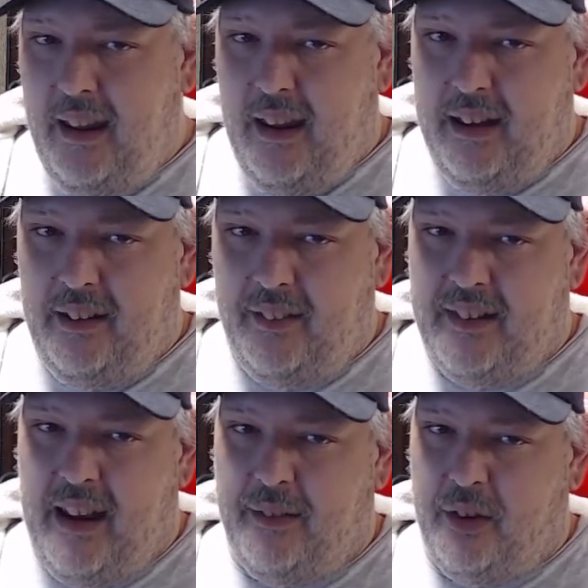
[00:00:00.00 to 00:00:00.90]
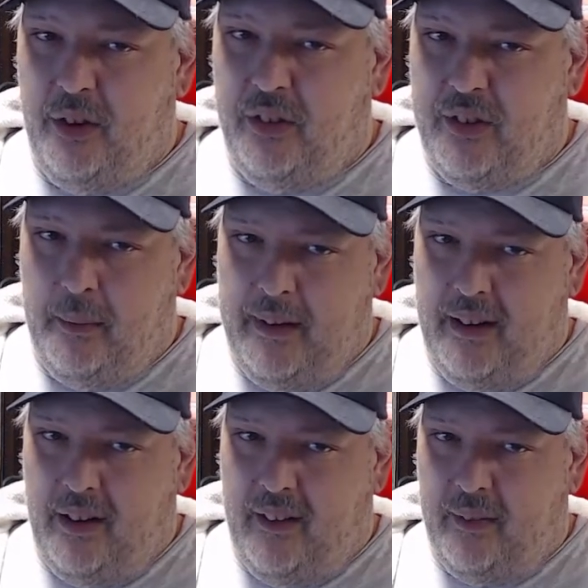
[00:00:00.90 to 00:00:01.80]
this afternoon
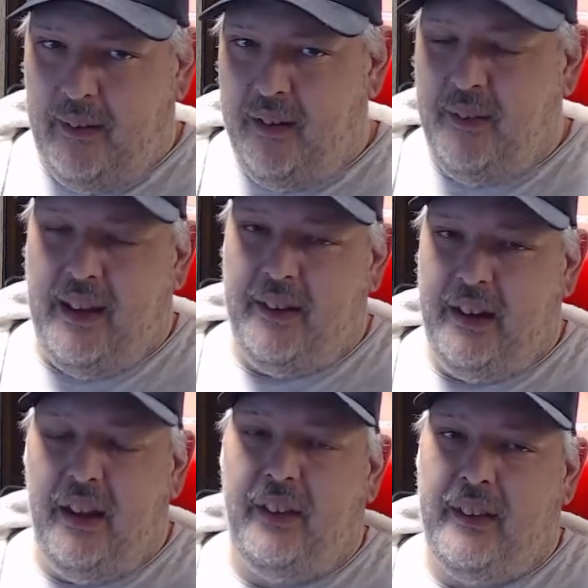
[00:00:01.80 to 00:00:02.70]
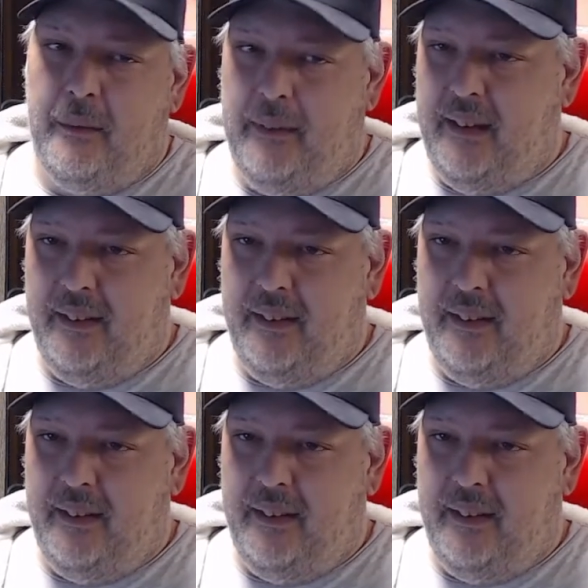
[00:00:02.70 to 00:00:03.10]
somebody called. My father yells at me.